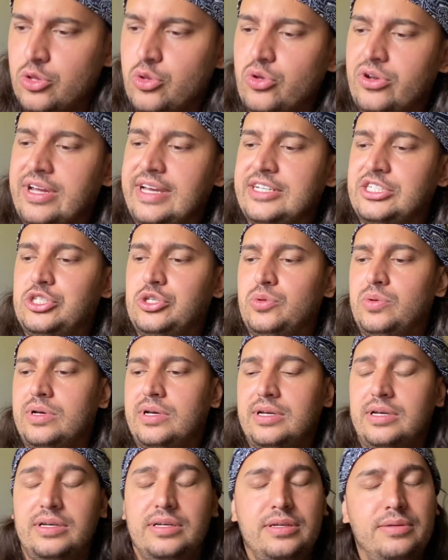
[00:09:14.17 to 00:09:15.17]
I had
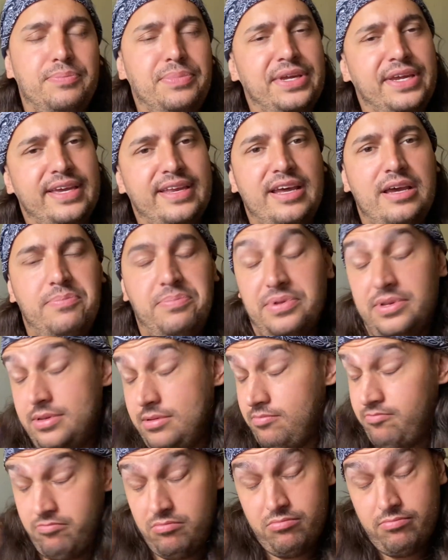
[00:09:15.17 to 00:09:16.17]
to pick it up.
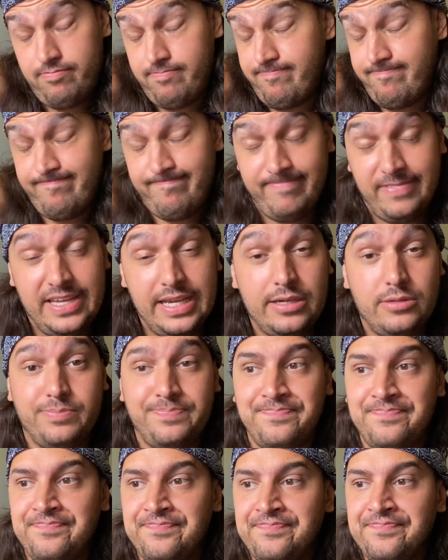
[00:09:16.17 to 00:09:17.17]
And yeah.
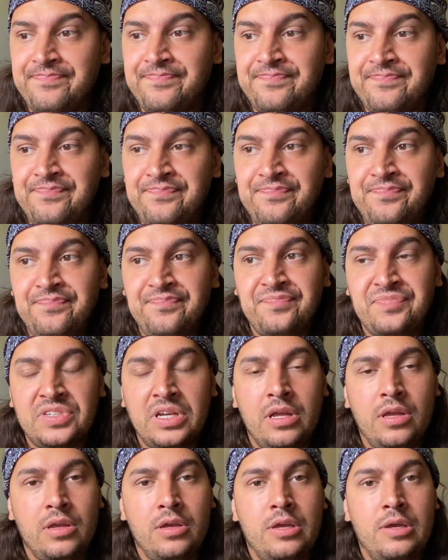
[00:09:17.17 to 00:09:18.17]

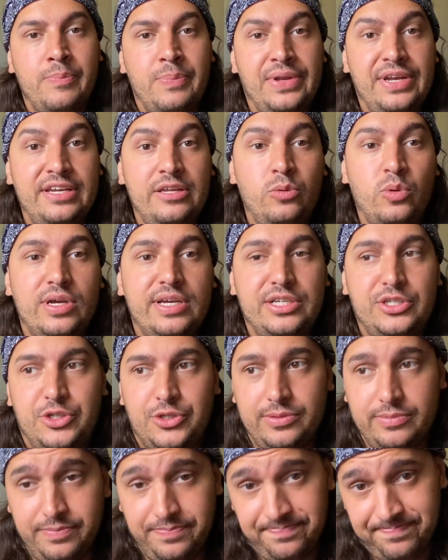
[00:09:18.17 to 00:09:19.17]
But anyways,
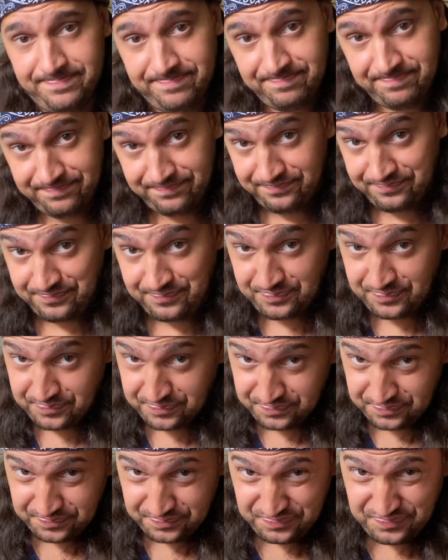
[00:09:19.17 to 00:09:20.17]

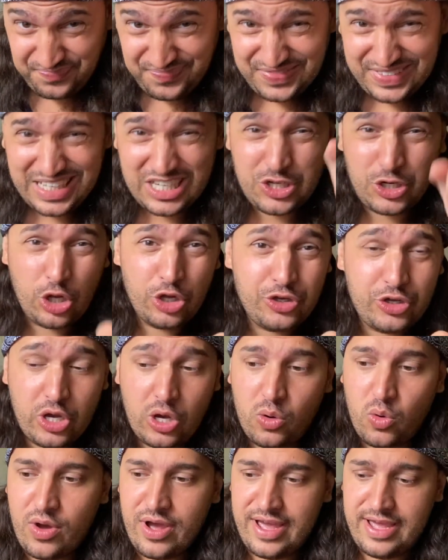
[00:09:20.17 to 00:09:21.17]
don't
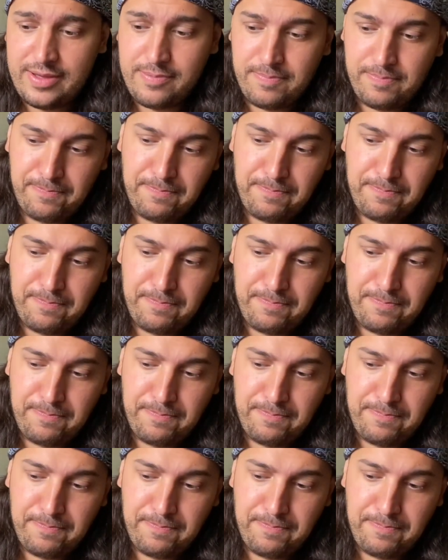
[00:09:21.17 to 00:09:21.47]
go away.